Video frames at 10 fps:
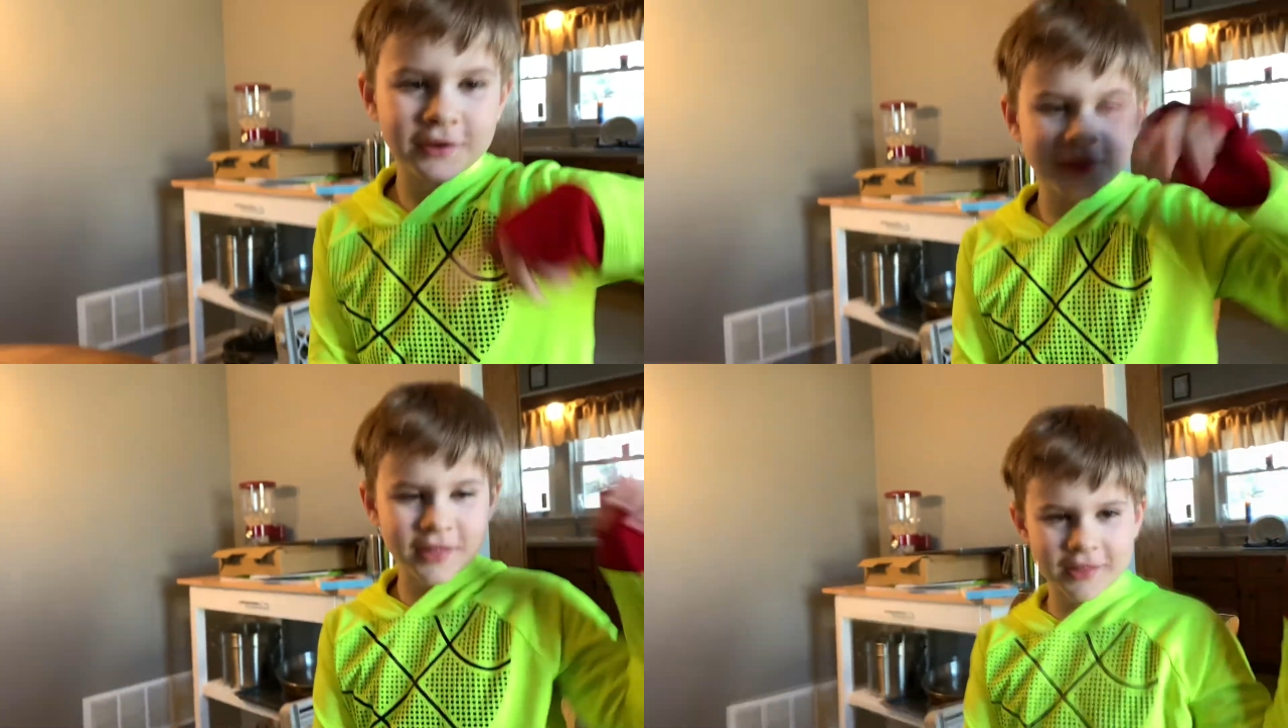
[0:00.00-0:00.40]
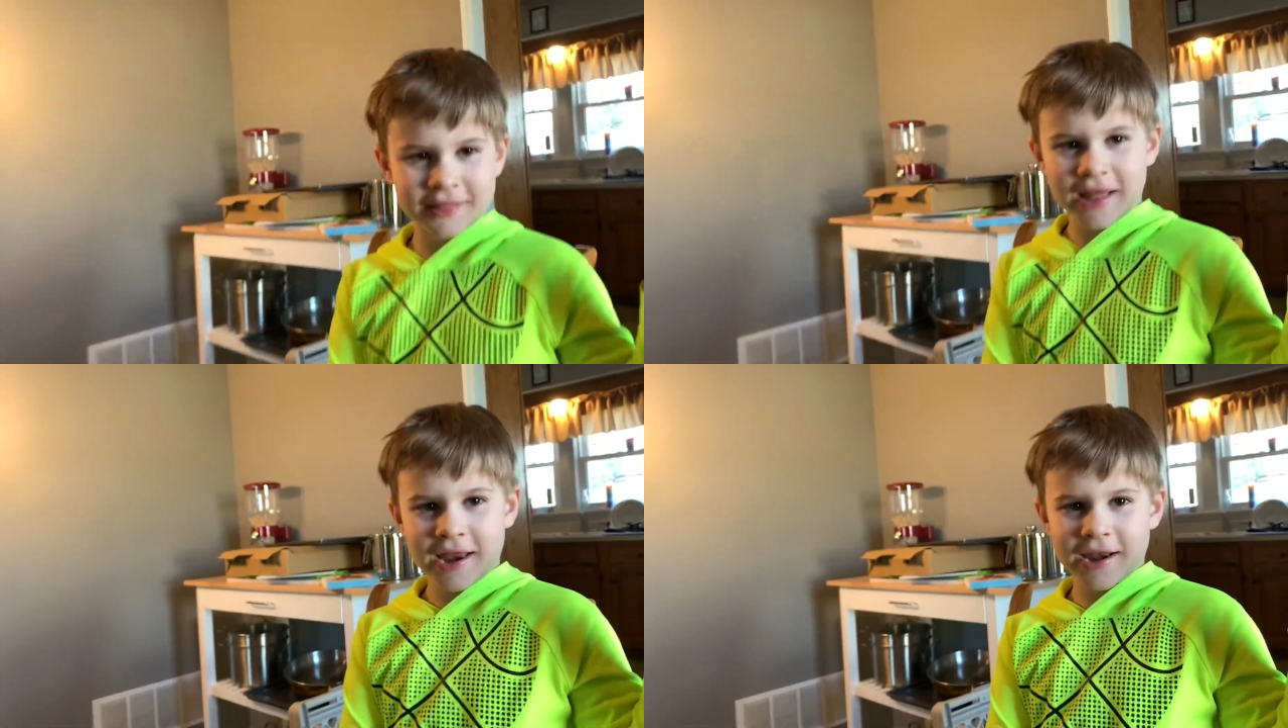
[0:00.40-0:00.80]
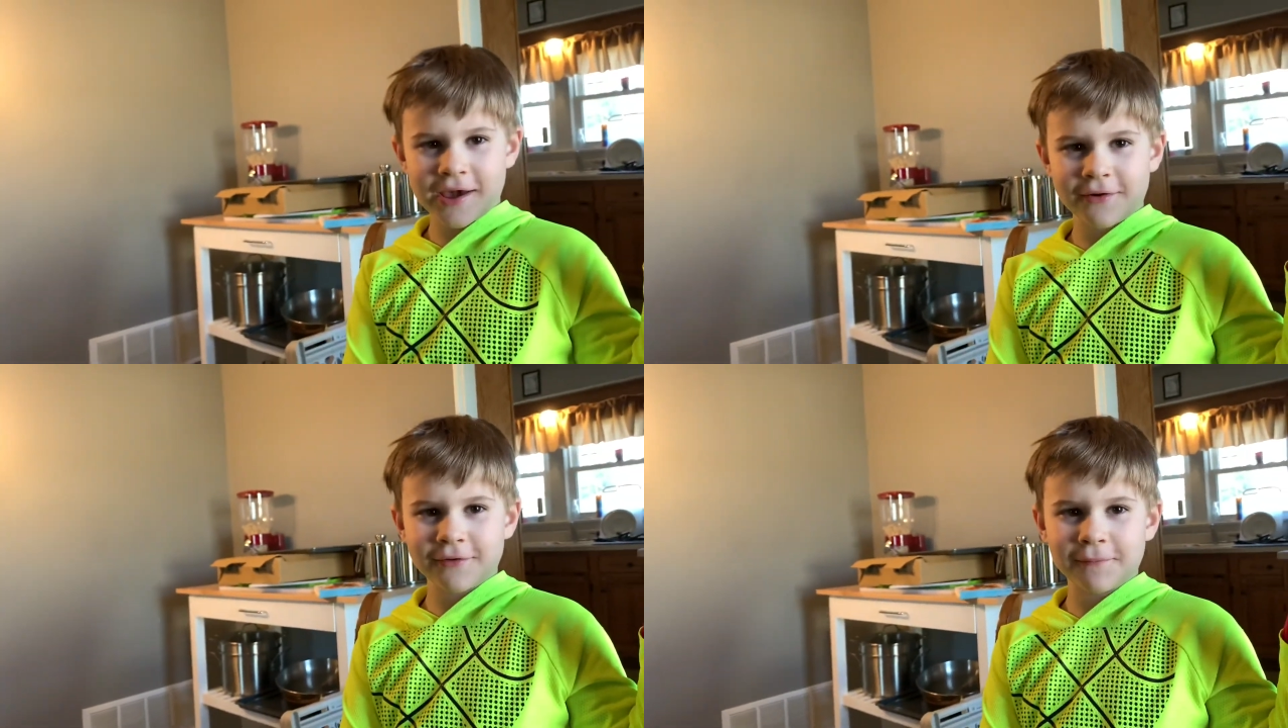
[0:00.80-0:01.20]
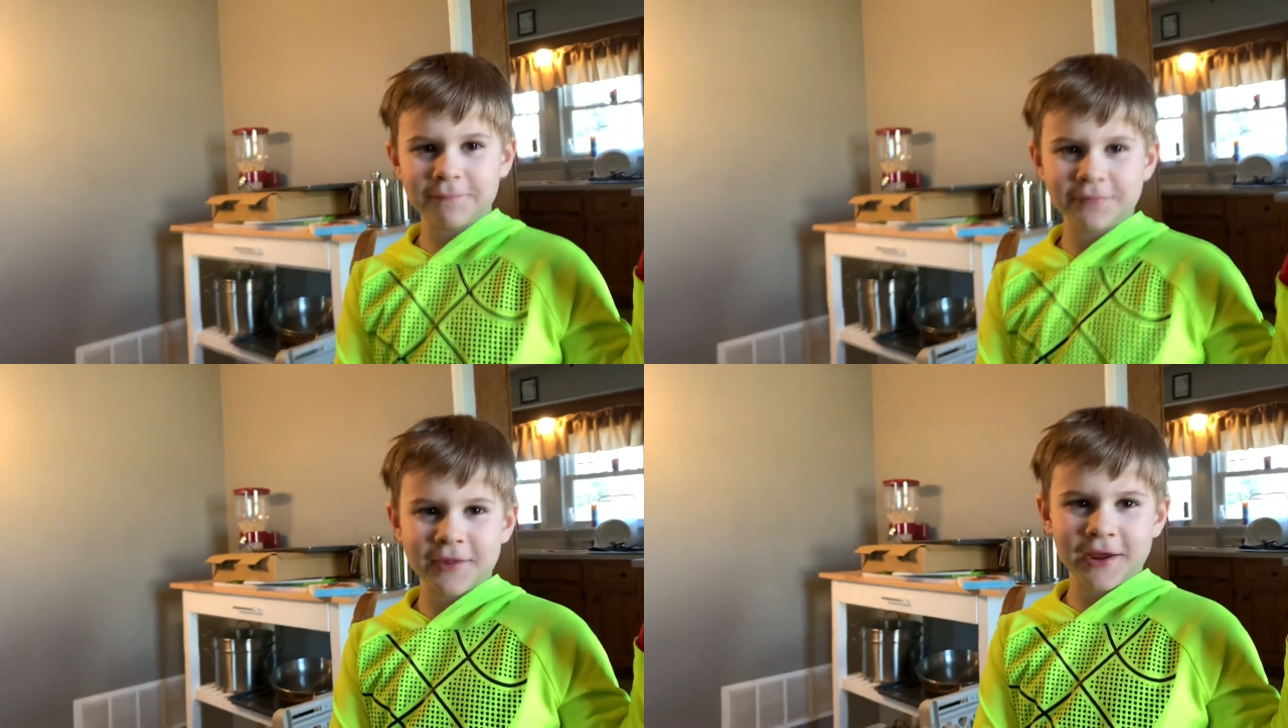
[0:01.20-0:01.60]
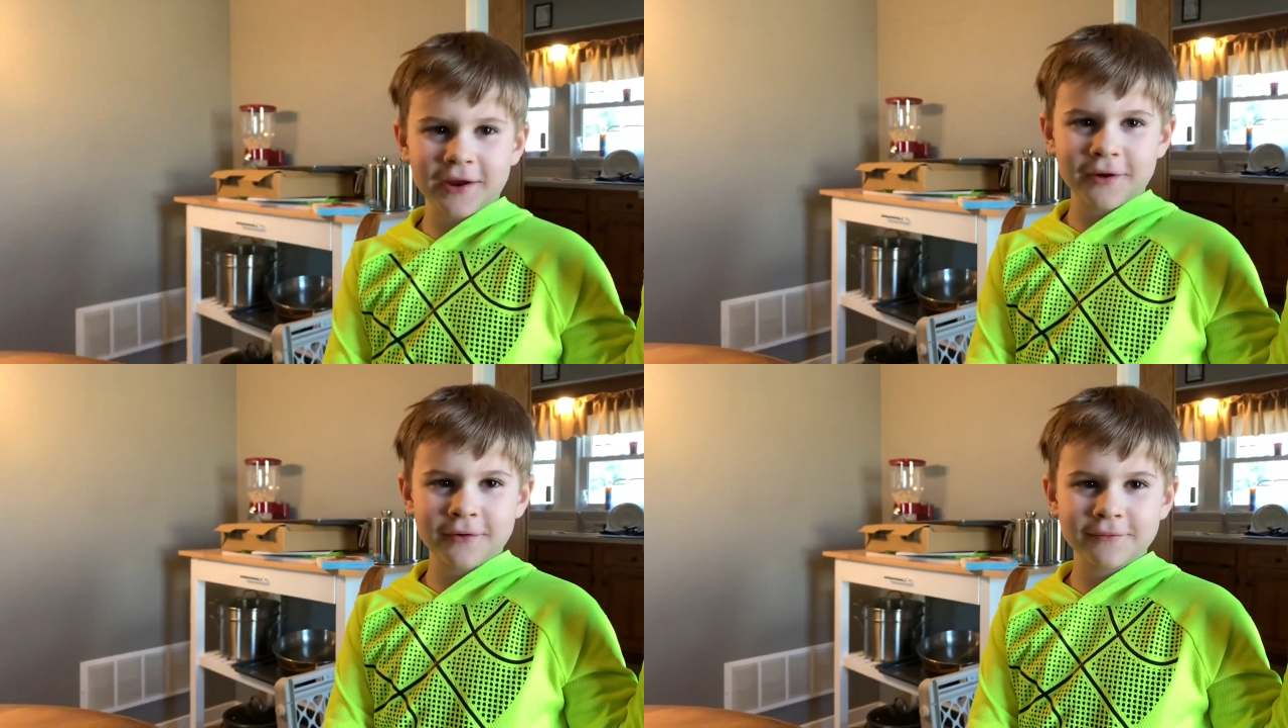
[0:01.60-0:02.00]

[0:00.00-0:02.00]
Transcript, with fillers: Check that out up there.